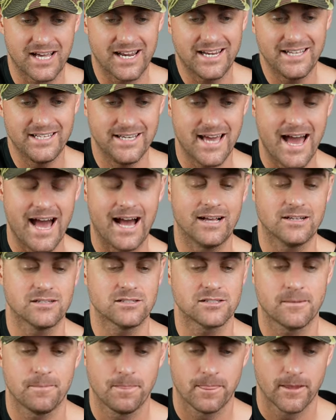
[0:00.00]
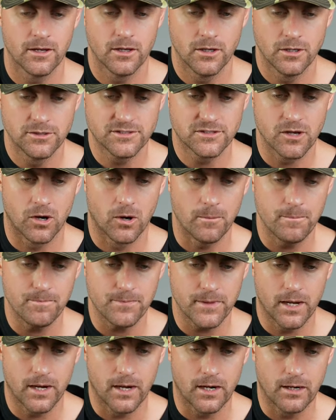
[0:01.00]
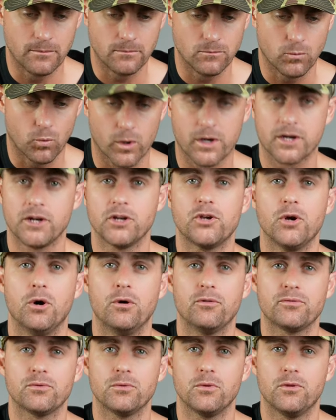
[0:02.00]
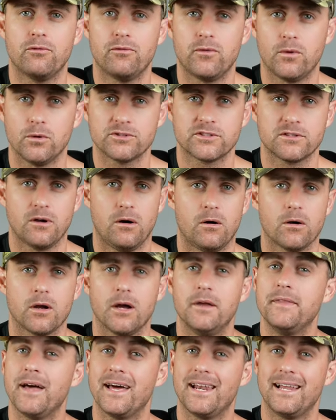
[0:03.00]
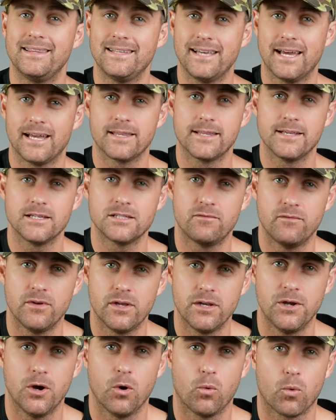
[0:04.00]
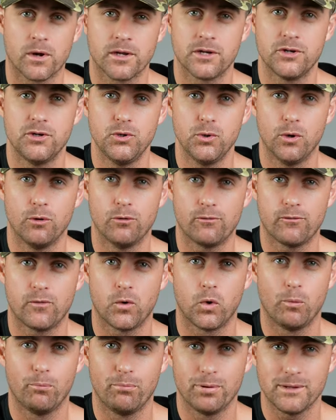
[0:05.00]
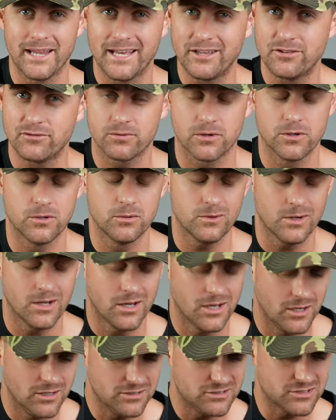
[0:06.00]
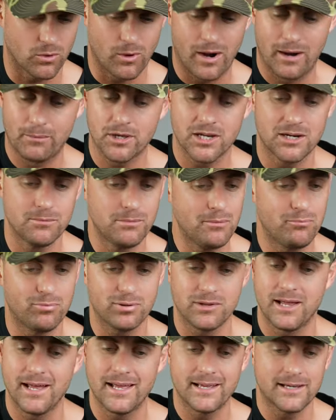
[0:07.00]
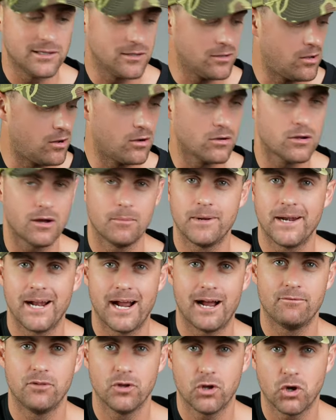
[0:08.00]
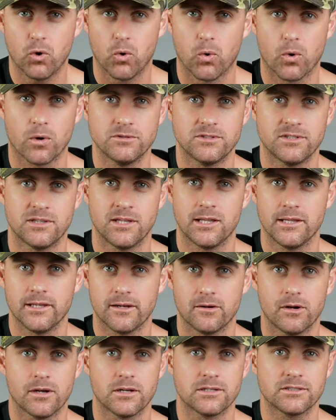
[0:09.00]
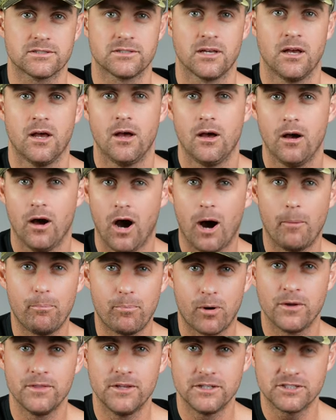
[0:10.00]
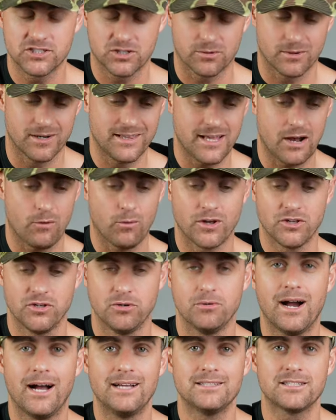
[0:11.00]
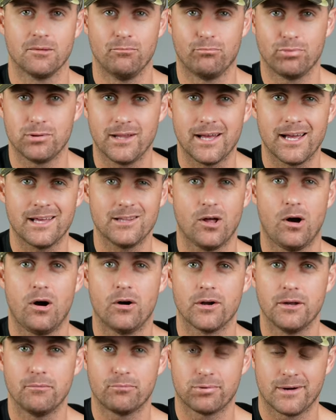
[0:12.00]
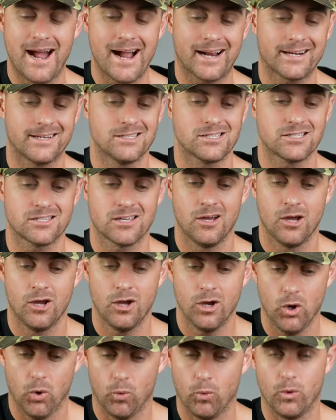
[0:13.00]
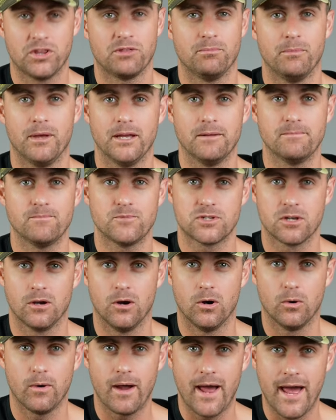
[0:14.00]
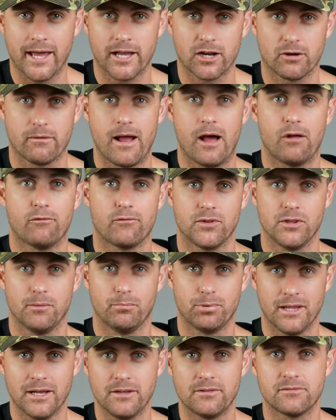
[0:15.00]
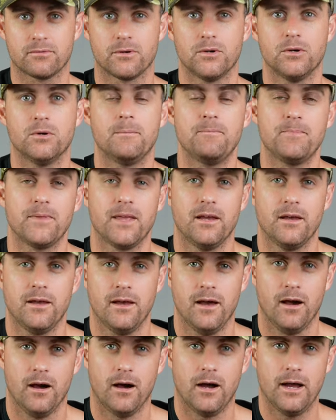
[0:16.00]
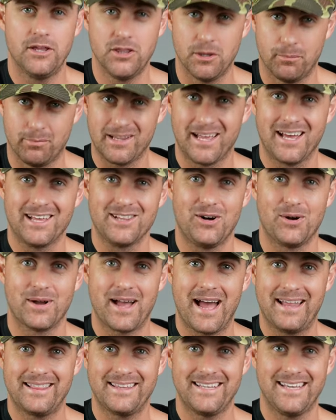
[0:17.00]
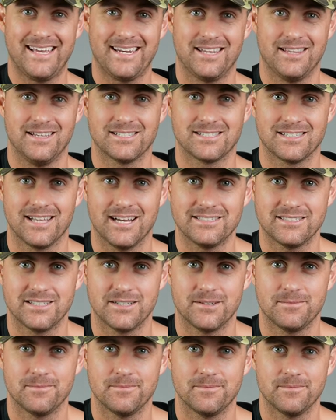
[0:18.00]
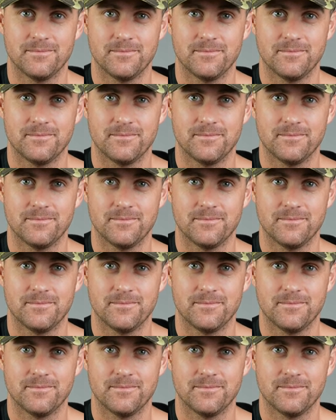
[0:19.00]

that he has. So we're going to go through the full song, and then at the end of this video we're going to do a full playthrough. So I'm going to be playing along. I'm going to have the chords and the lyrics up on the screen, that way you guys can play along and practice with me. So hang around for the playthrough and the play along at the end of this lesson.